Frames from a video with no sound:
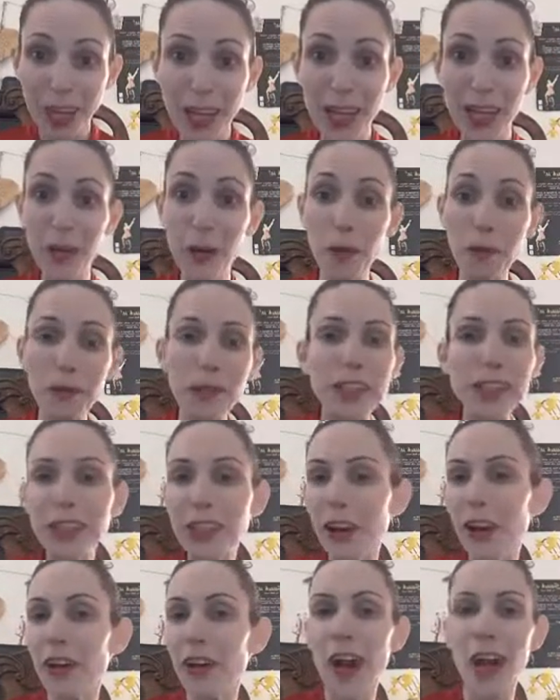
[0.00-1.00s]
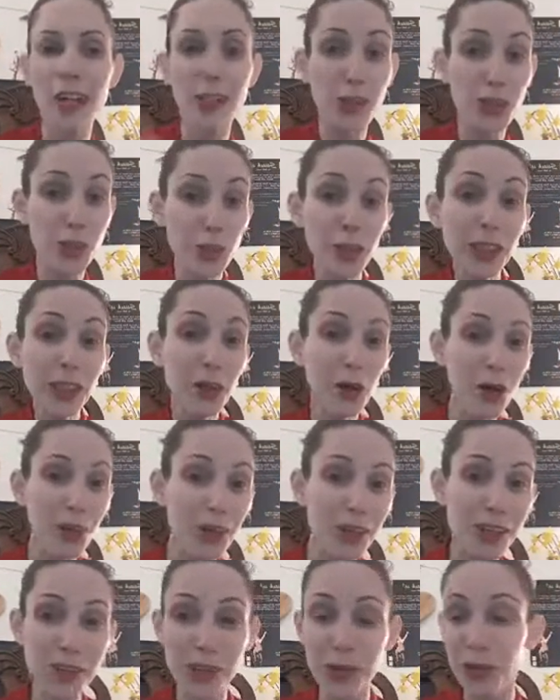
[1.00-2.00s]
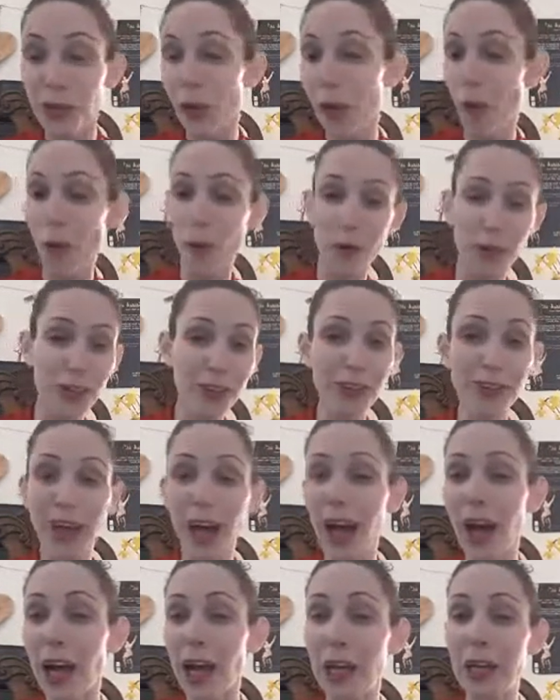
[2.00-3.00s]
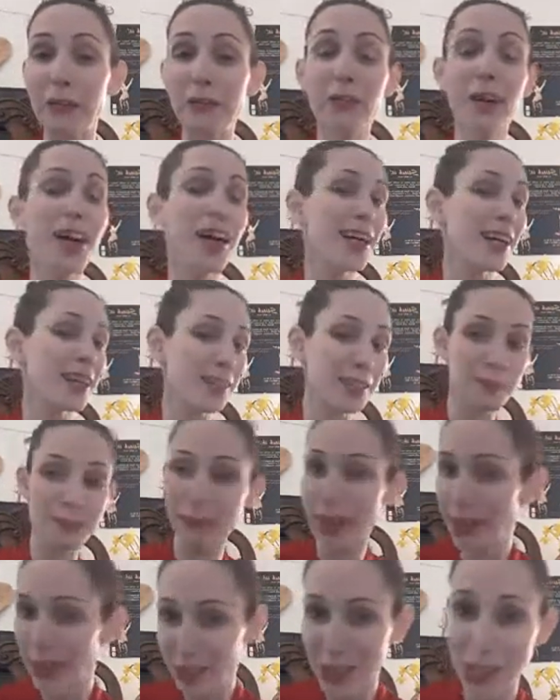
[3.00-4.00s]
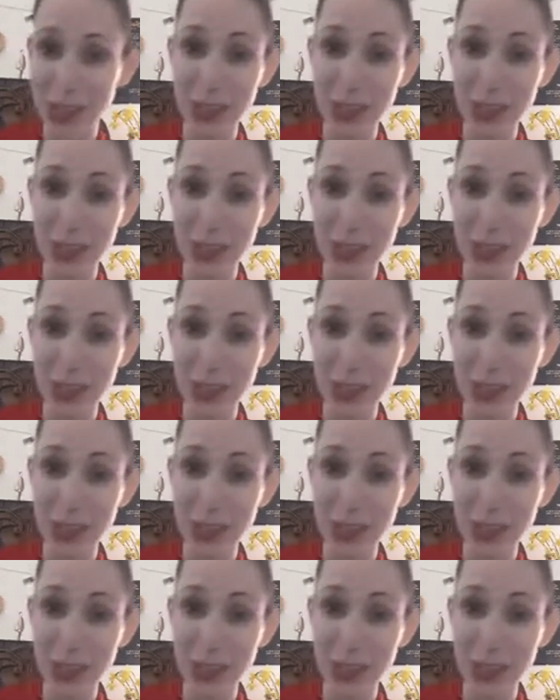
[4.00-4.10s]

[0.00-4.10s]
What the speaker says: Hello Peter, I do encourage you all the time, as much